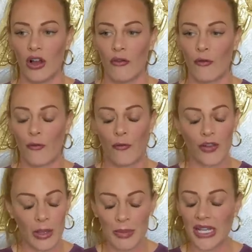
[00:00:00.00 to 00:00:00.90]

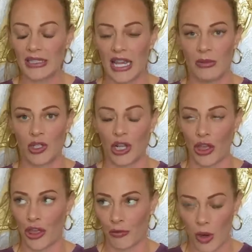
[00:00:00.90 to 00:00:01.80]
flipping a table and
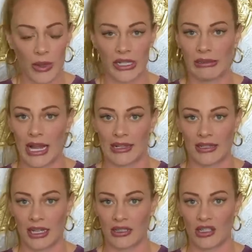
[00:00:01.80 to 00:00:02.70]
throwing a glass
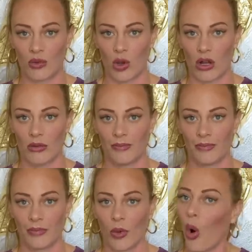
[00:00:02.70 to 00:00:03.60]
against the wall,
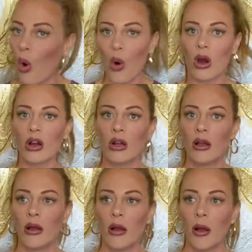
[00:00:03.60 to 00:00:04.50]
or
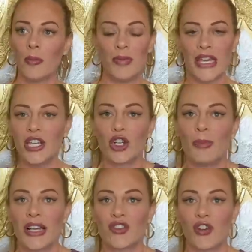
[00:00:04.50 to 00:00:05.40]
being your
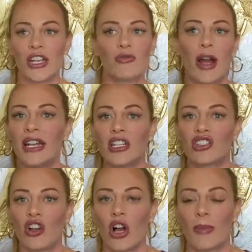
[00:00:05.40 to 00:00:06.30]
best friend and writing a
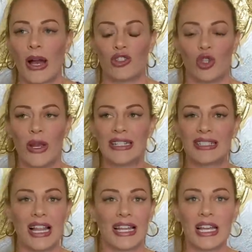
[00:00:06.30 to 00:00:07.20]
song about you. It's
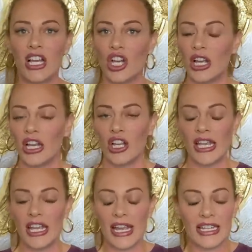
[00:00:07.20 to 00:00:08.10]
like,
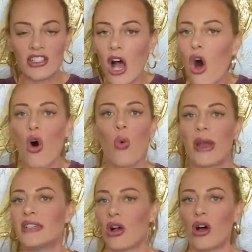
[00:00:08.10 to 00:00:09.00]
it's
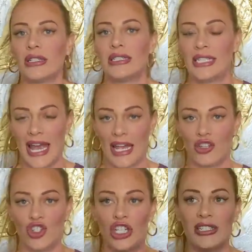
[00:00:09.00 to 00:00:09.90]
always on ten.
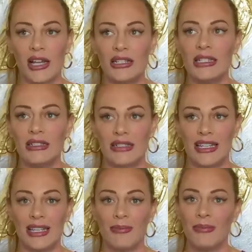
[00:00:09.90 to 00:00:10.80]
She doesn't
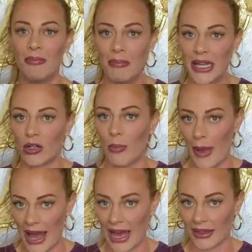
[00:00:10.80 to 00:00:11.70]
seem middle
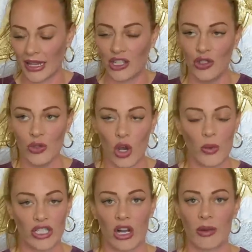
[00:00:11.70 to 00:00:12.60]
path. And you know, we
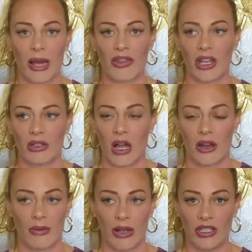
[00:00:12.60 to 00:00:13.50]
talk about that a lot
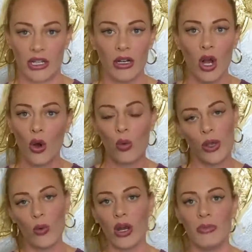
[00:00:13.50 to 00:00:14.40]
around here. We
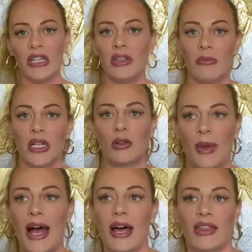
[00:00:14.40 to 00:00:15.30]
want to be in the middle
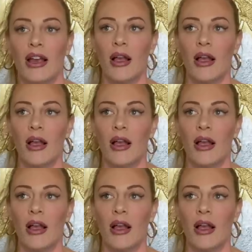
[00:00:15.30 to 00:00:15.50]
path.